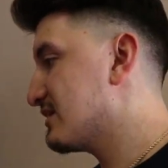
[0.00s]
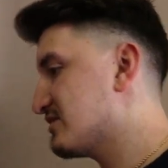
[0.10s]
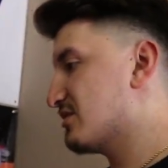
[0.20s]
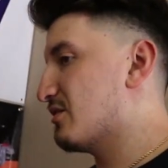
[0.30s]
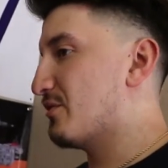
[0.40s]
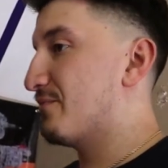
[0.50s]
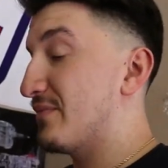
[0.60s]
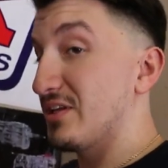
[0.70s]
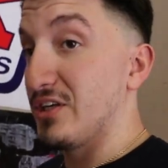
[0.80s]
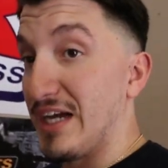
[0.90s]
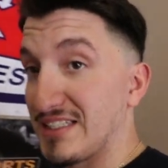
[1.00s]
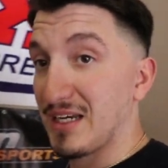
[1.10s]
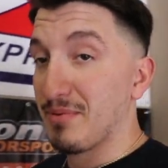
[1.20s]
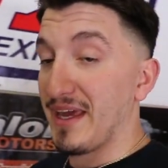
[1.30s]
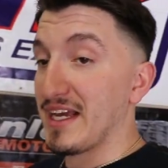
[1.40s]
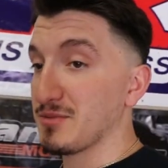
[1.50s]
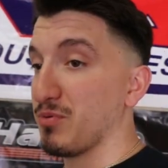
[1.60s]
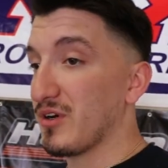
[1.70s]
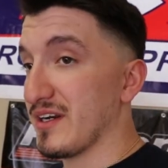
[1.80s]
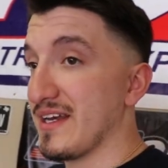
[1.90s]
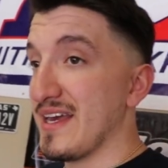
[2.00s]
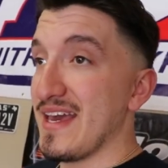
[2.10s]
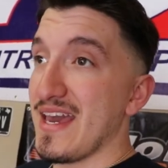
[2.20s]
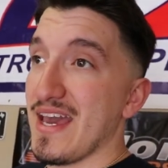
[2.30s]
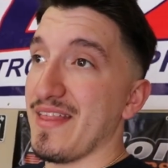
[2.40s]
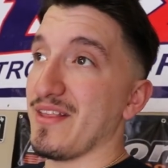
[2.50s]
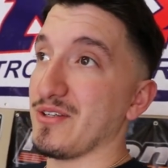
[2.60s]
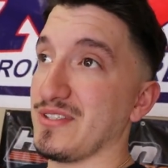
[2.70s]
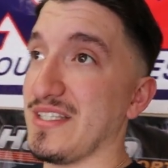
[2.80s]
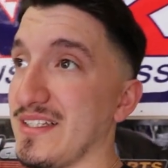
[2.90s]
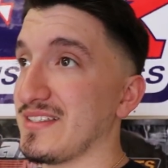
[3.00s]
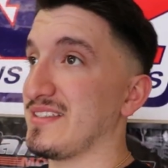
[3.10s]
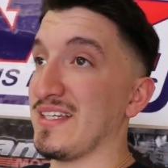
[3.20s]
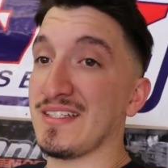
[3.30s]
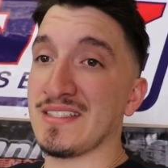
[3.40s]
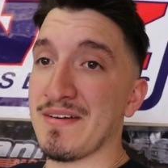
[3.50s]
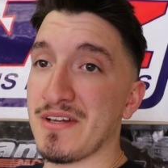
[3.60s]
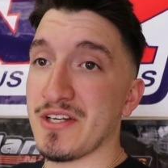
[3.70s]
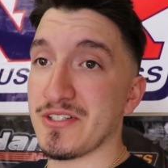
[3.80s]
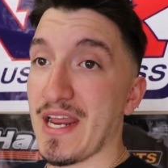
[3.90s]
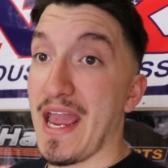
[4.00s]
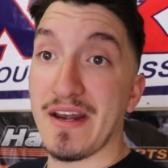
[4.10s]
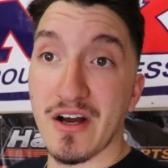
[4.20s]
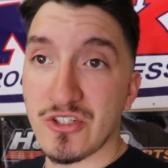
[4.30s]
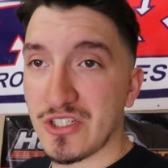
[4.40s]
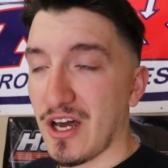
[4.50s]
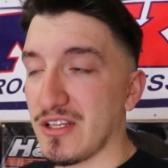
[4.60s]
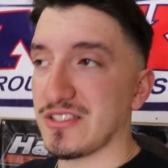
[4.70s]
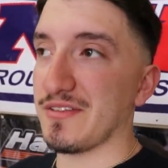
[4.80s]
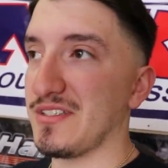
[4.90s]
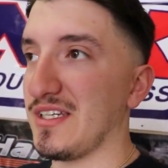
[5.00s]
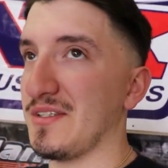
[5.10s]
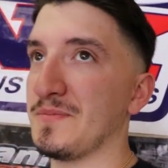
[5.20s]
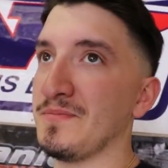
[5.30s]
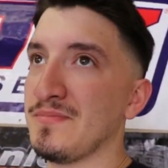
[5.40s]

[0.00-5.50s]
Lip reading: So you guys gotta pay export, and those things, $600-$700-$800 I've seen.